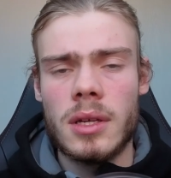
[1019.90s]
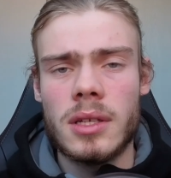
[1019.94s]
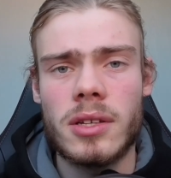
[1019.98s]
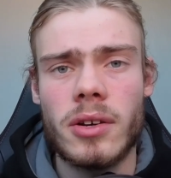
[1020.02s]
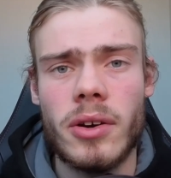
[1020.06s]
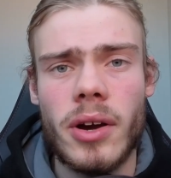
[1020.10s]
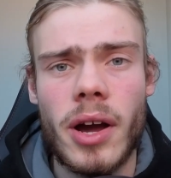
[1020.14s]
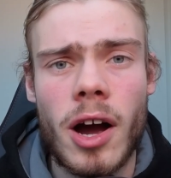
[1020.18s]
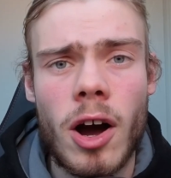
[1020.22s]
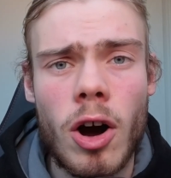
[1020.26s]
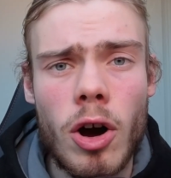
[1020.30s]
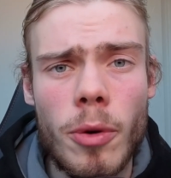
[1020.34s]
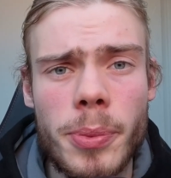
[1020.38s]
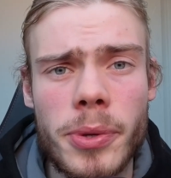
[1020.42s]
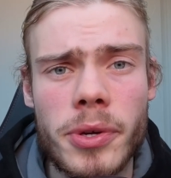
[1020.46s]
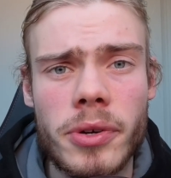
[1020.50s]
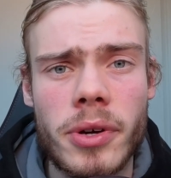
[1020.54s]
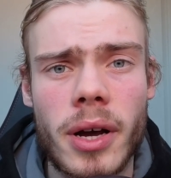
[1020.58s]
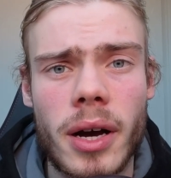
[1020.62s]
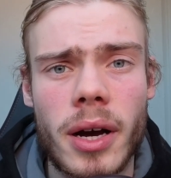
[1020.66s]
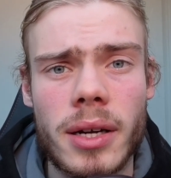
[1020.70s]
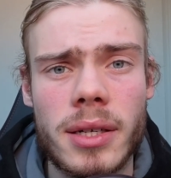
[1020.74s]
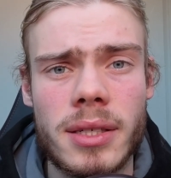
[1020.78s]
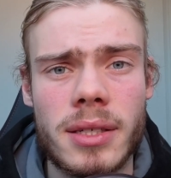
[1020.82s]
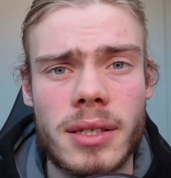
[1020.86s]
I hope you
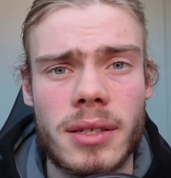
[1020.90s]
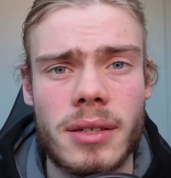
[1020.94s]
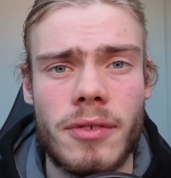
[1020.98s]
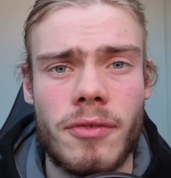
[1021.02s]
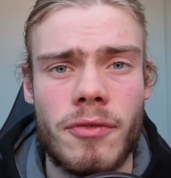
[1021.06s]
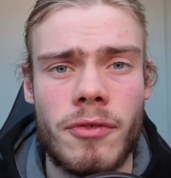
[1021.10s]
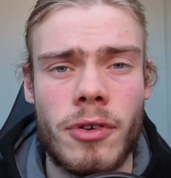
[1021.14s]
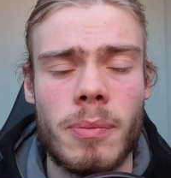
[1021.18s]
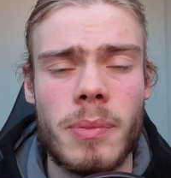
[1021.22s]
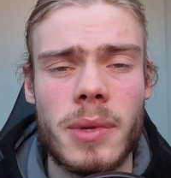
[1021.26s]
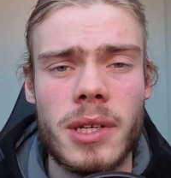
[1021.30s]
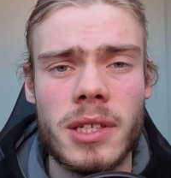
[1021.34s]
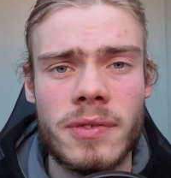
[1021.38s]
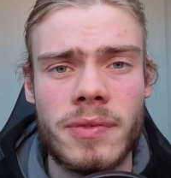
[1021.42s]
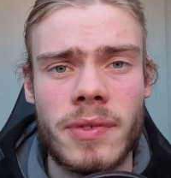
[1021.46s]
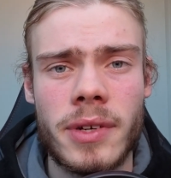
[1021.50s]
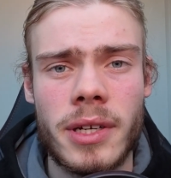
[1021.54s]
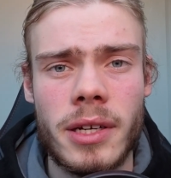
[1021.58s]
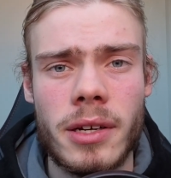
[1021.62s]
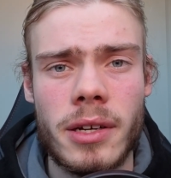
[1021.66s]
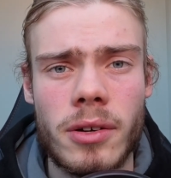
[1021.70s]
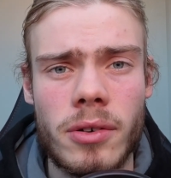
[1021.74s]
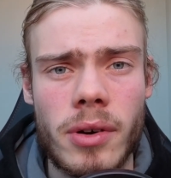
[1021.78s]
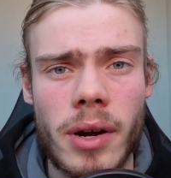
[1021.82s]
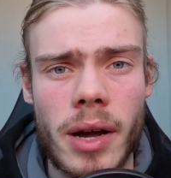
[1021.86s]
got from this
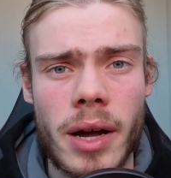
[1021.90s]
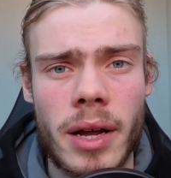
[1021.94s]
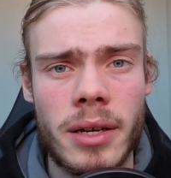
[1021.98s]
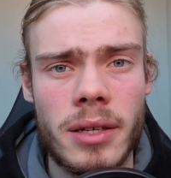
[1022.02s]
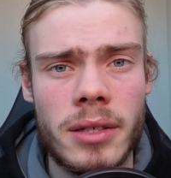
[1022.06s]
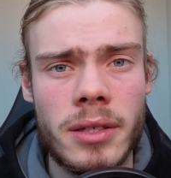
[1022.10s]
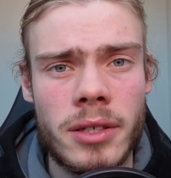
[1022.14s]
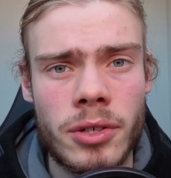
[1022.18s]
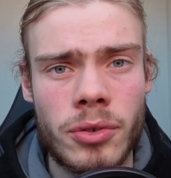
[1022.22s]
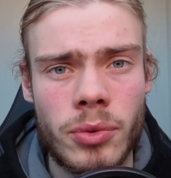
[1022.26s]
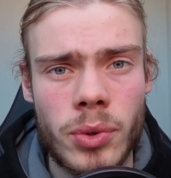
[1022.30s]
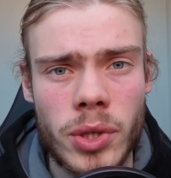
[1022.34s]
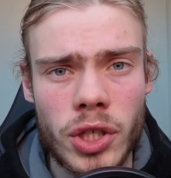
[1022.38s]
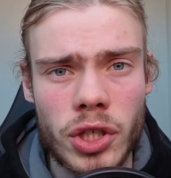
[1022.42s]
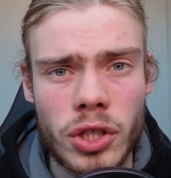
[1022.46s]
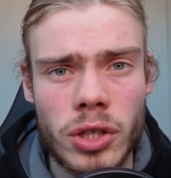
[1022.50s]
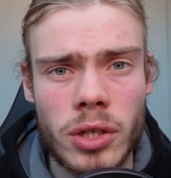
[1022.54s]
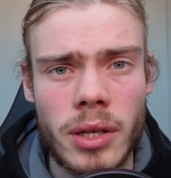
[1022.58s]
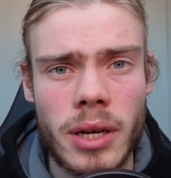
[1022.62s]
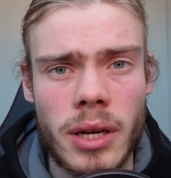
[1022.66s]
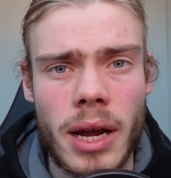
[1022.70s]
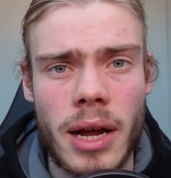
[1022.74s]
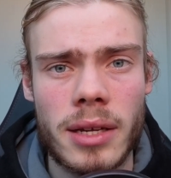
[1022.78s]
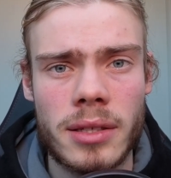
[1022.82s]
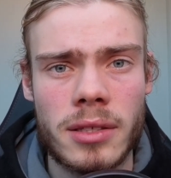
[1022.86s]
video an
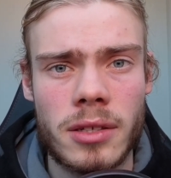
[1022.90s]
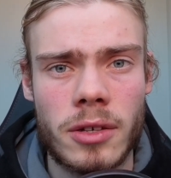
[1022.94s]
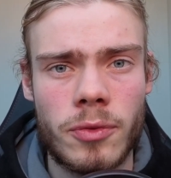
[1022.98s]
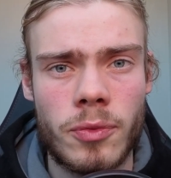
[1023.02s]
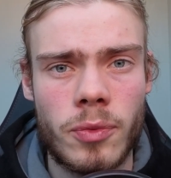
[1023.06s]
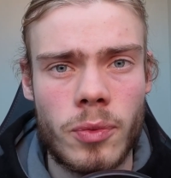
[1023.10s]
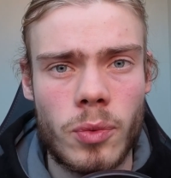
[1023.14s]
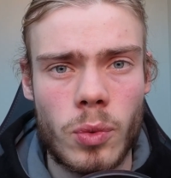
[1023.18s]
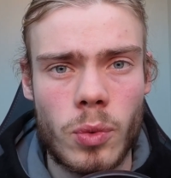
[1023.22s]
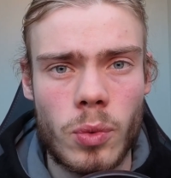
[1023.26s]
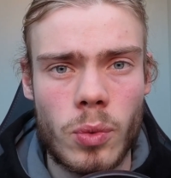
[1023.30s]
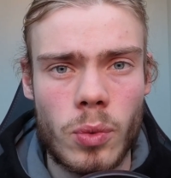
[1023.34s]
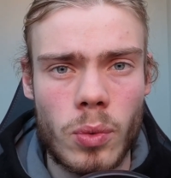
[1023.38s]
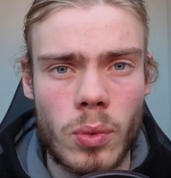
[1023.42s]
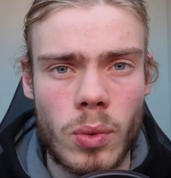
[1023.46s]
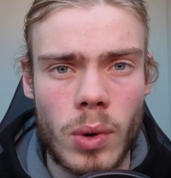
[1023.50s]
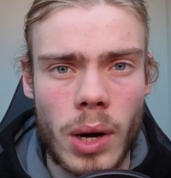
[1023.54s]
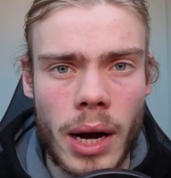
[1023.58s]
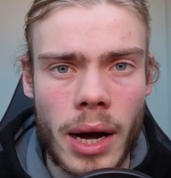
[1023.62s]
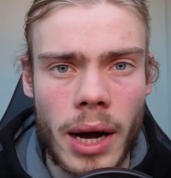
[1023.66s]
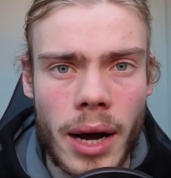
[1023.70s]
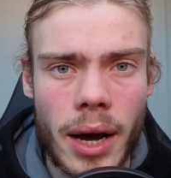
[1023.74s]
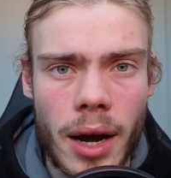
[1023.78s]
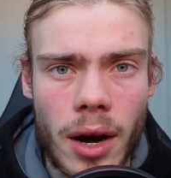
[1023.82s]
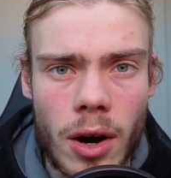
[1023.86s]
intuition as of
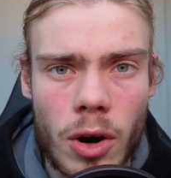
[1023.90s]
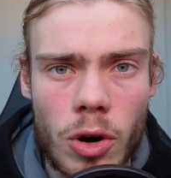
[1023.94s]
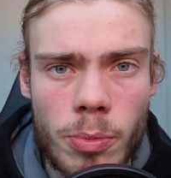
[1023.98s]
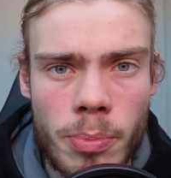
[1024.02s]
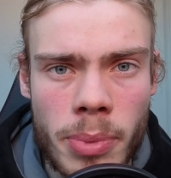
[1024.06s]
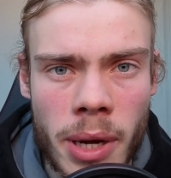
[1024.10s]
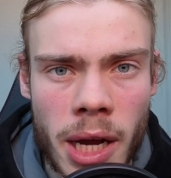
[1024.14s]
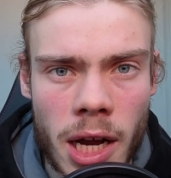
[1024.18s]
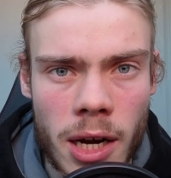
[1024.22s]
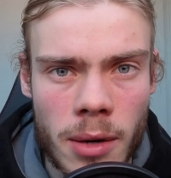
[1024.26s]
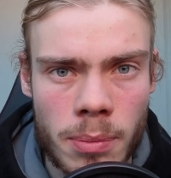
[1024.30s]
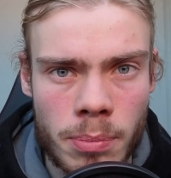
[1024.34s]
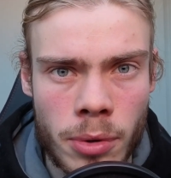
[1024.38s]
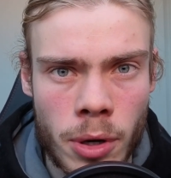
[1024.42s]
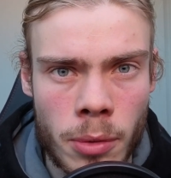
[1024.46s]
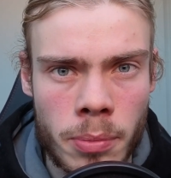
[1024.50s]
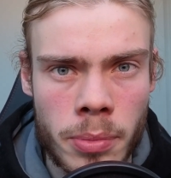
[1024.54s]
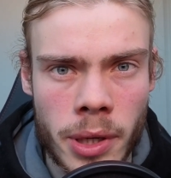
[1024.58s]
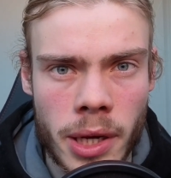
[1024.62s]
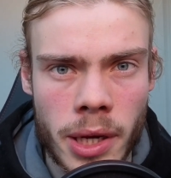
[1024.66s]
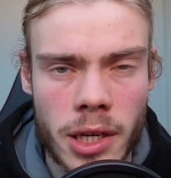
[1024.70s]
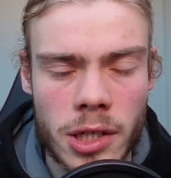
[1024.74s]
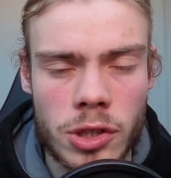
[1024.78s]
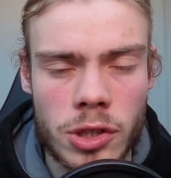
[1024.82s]
how backpropagation